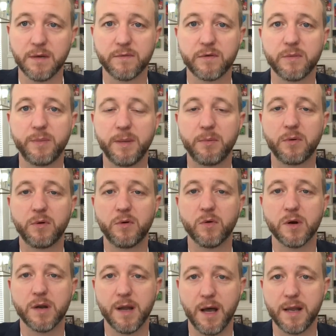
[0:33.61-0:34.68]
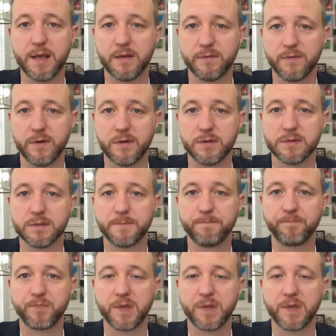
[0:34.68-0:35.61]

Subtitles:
for the people who are not at fault.